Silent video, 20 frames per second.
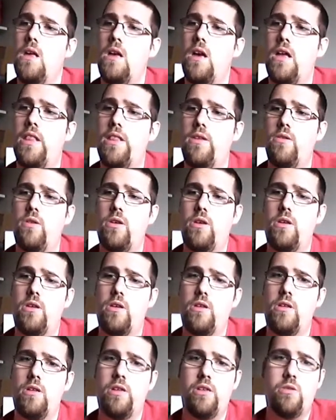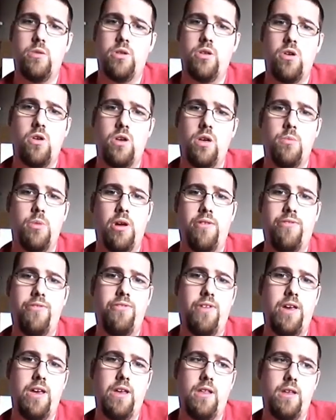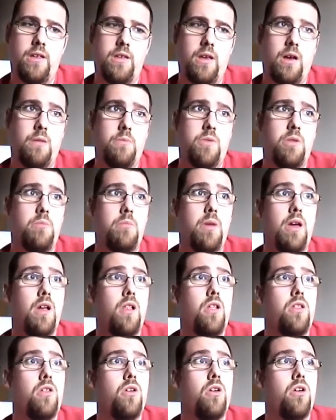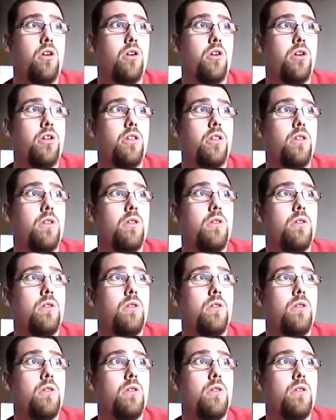And they were talking about a fight that happened in Bellator, and